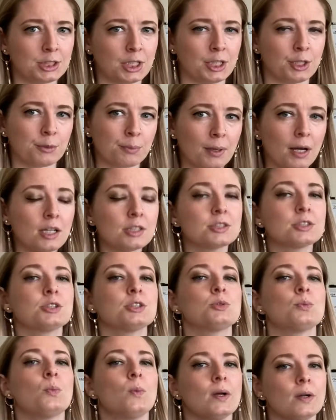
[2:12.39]
and your project just
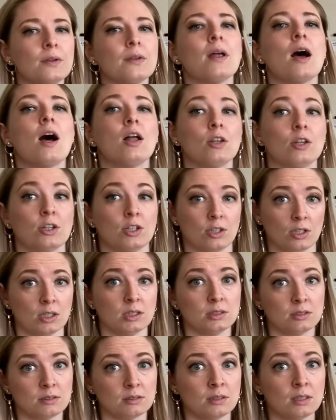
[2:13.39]
will not look good.
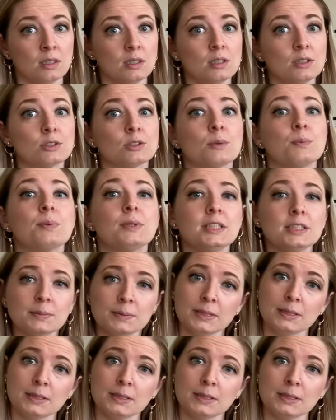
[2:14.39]
So please